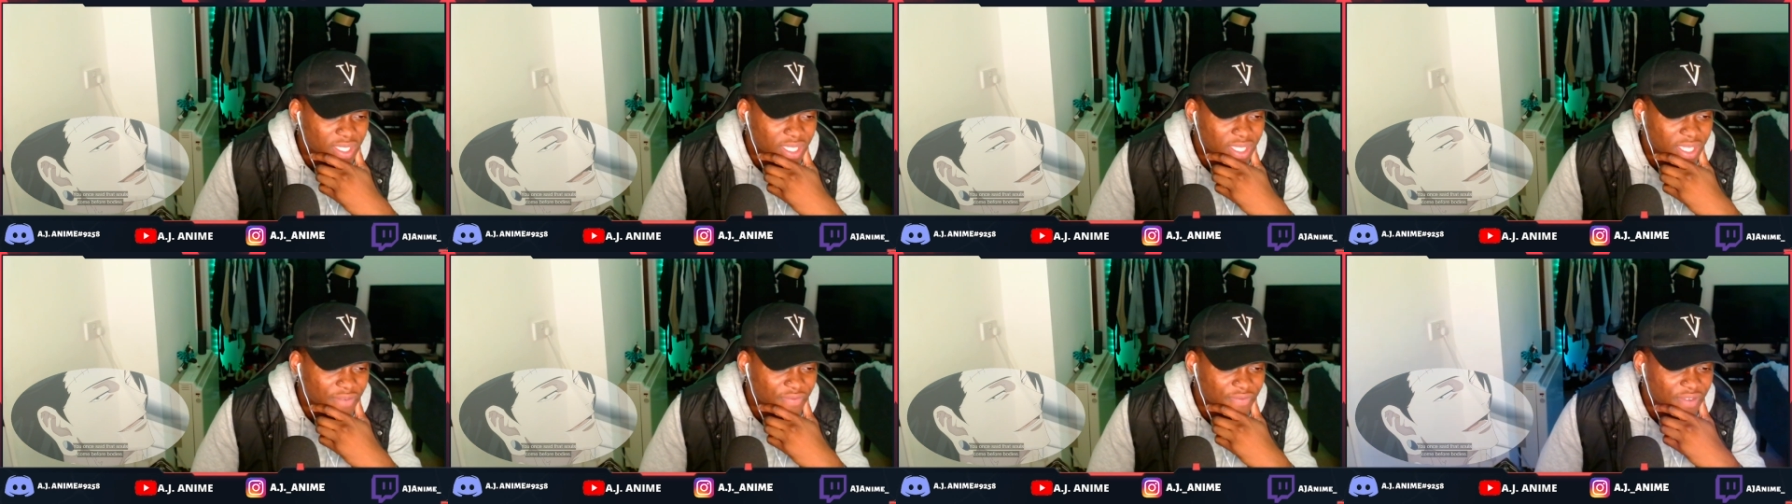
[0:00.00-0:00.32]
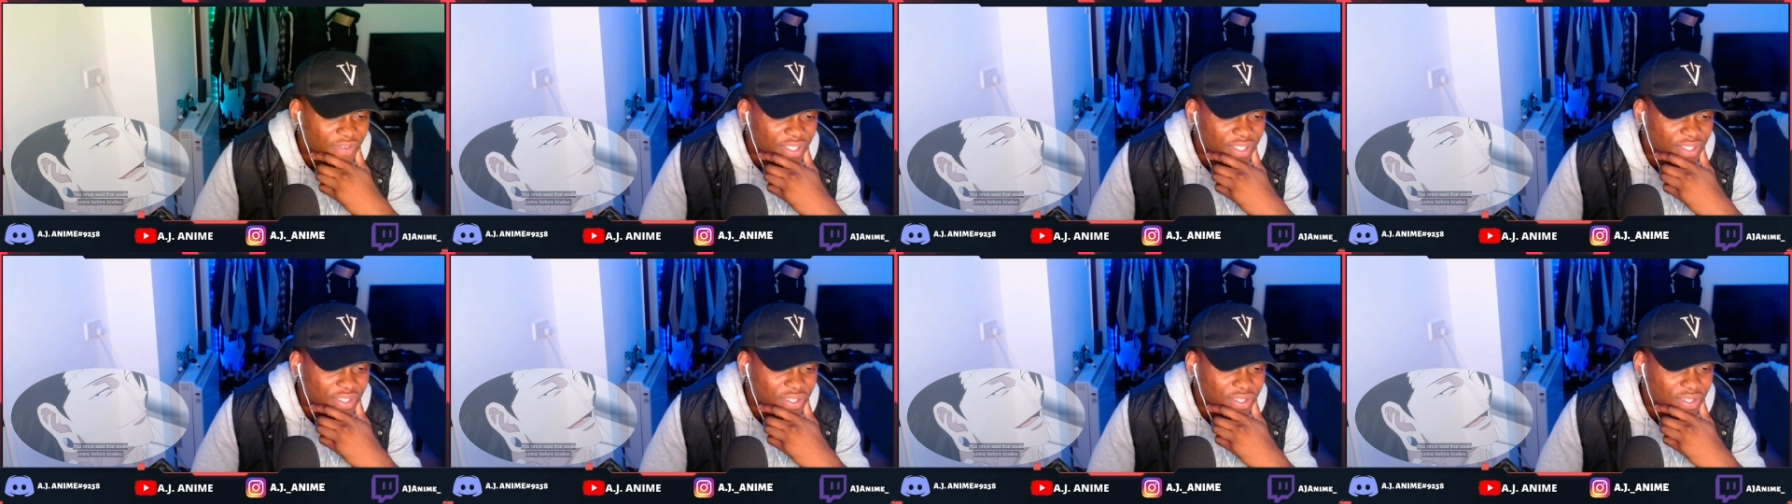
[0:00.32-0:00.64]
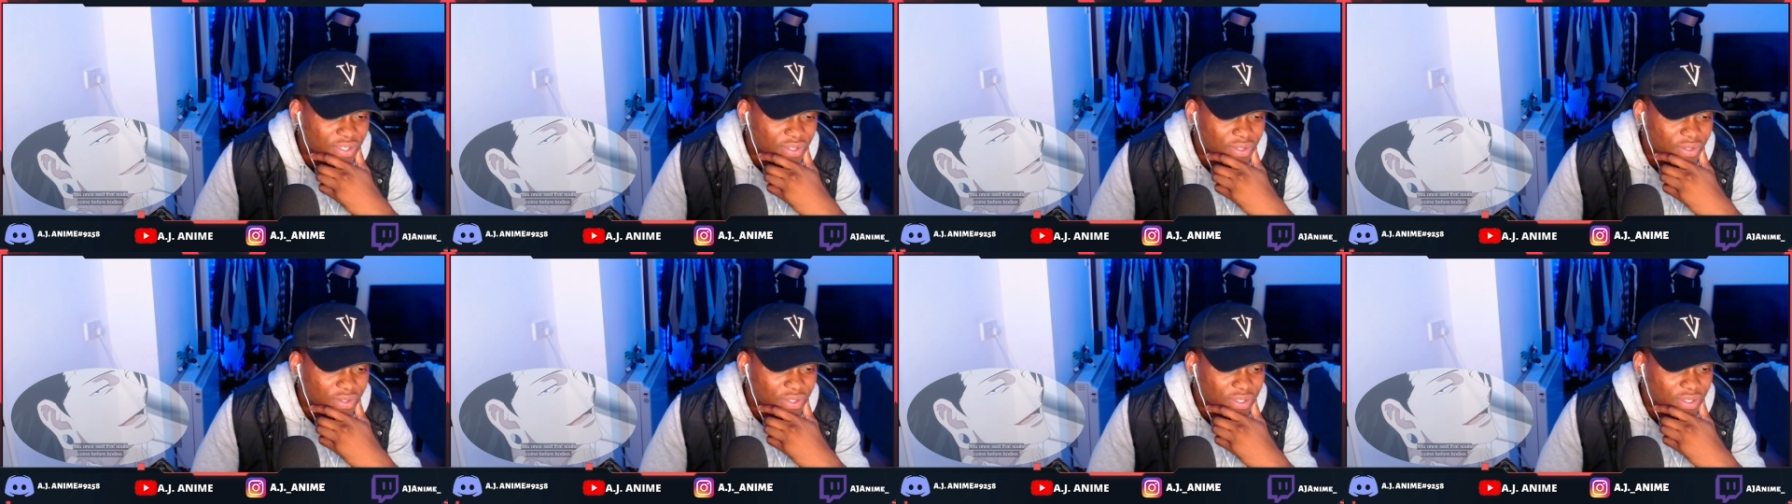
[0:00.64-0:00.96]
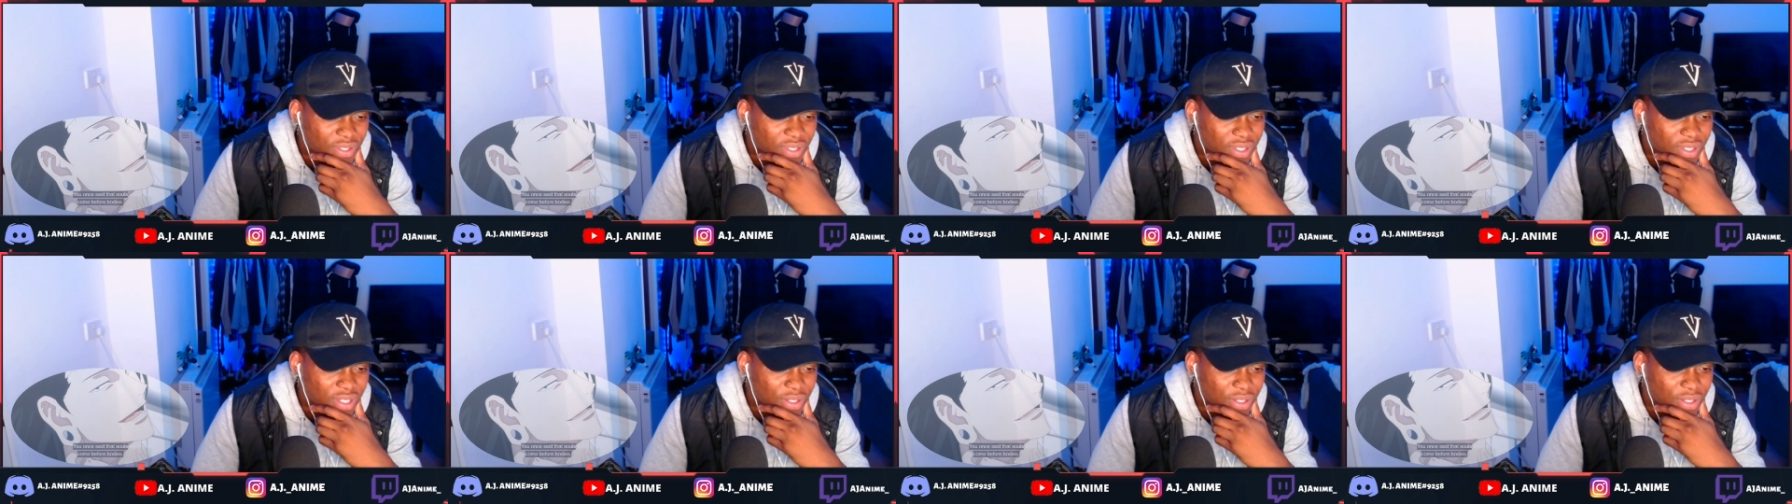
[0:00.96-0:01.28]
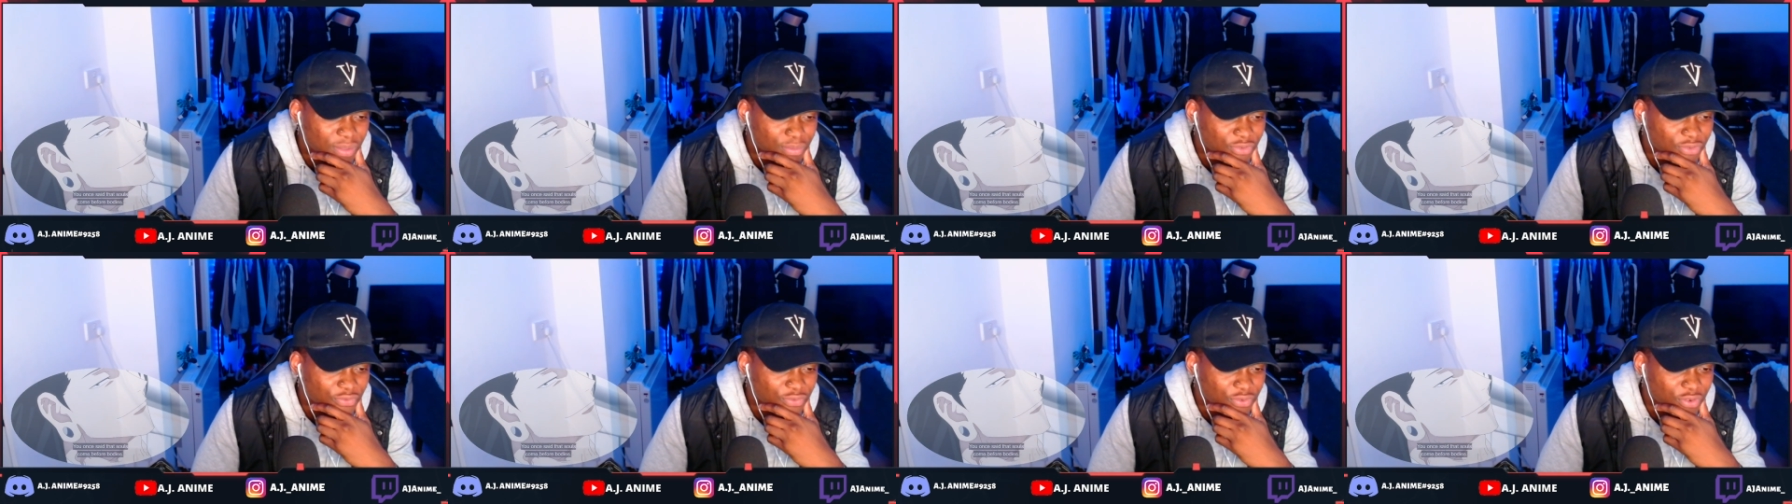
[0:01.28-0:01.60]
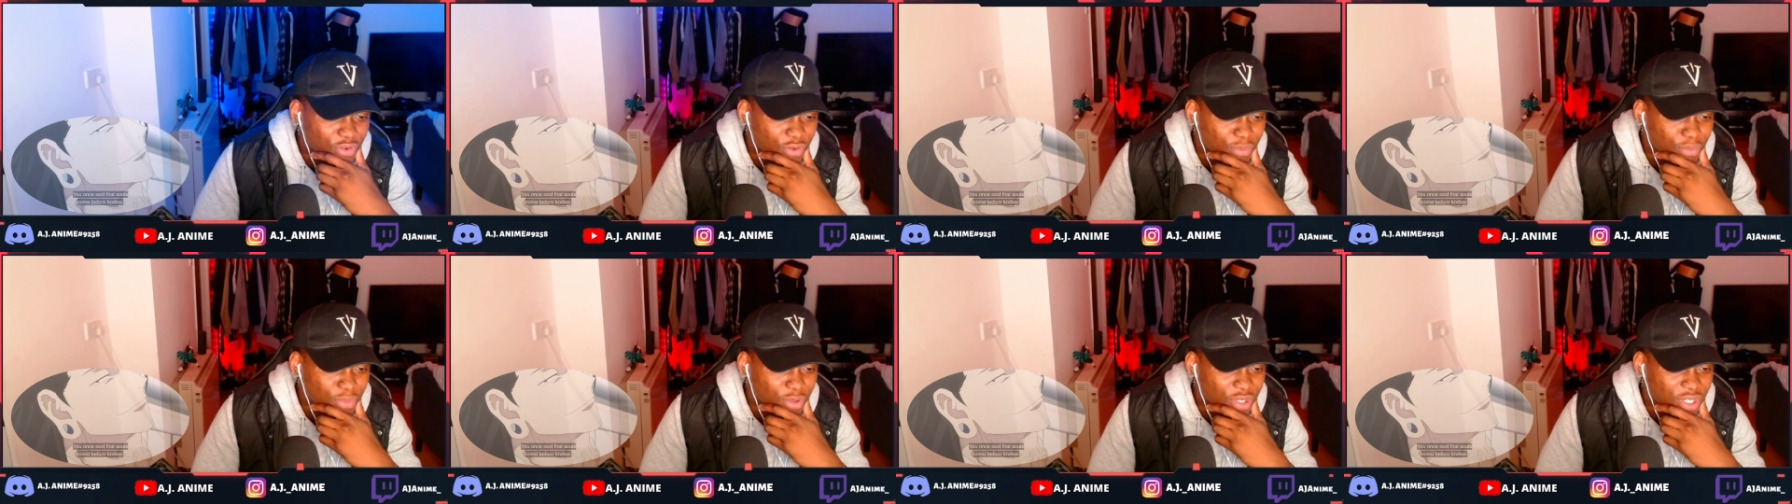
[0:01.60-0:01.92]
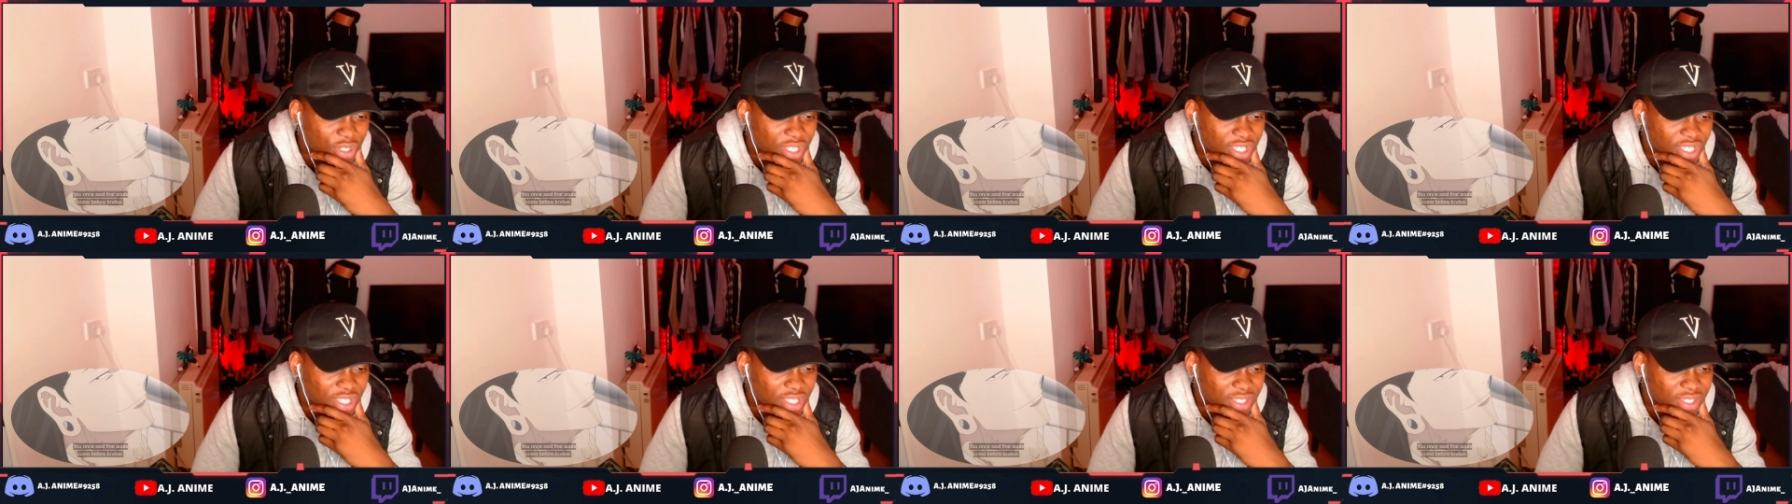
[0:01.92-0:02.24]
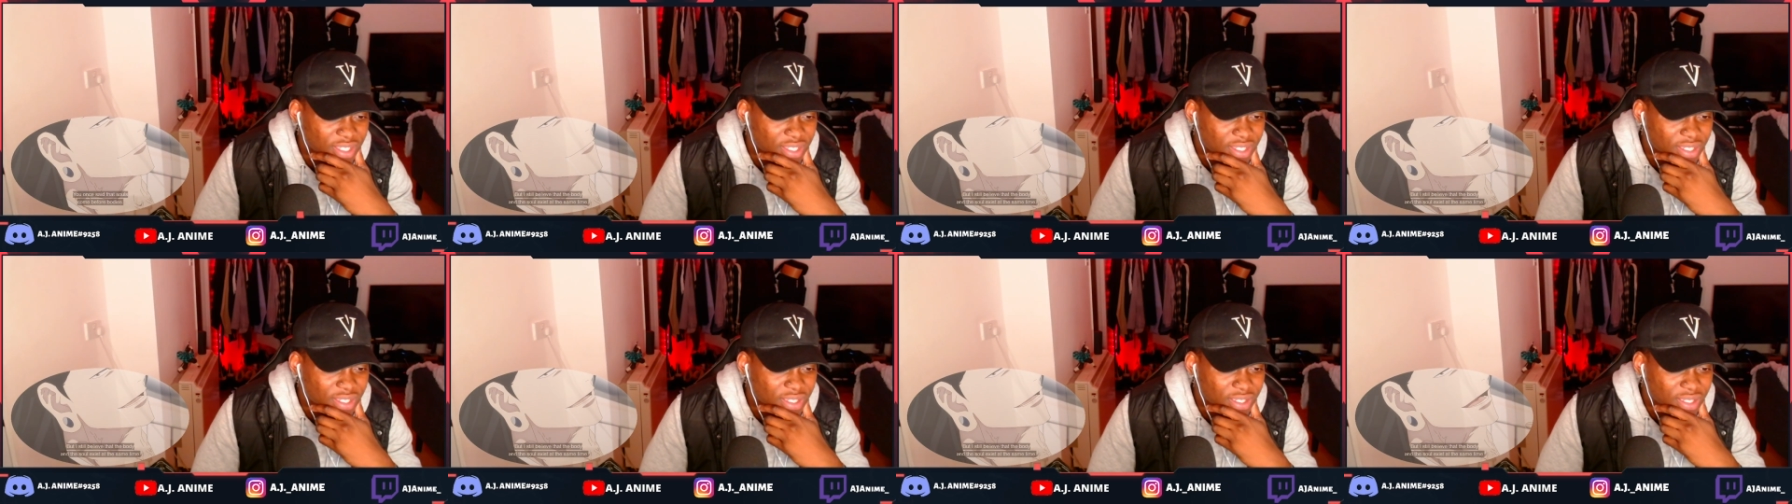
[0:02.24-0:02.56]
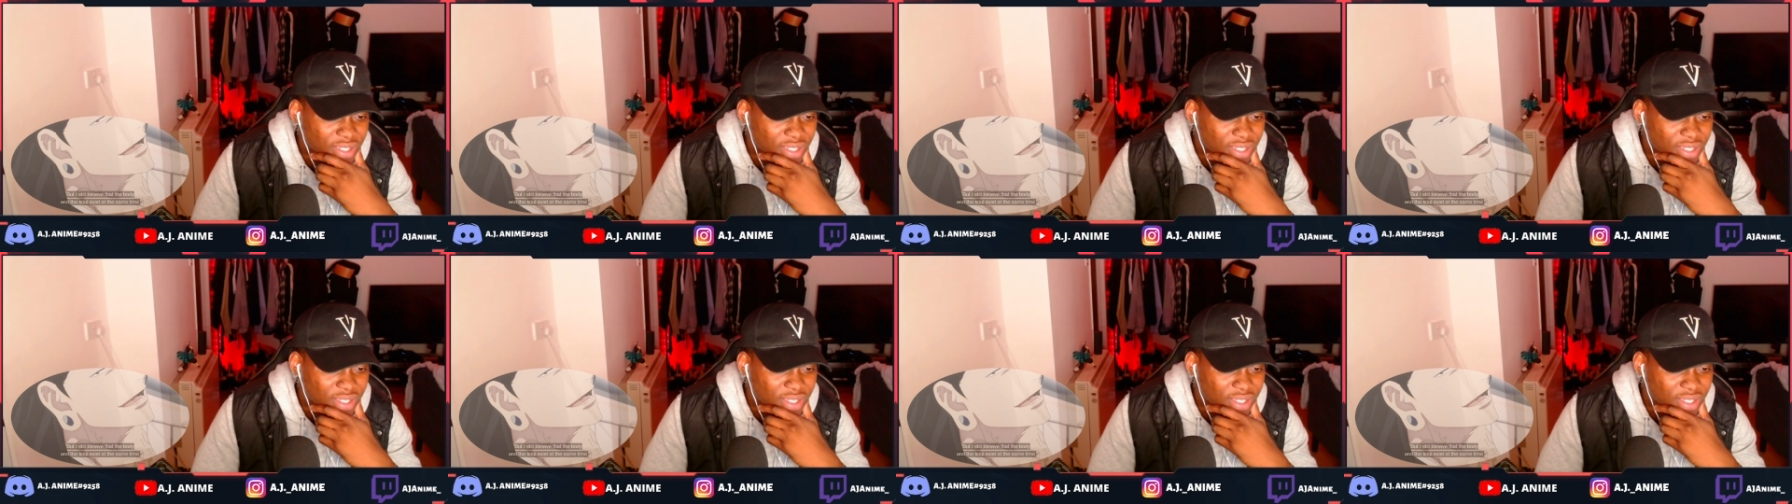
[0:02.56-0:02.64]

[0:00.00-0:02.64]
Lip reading: so that's come before bodies.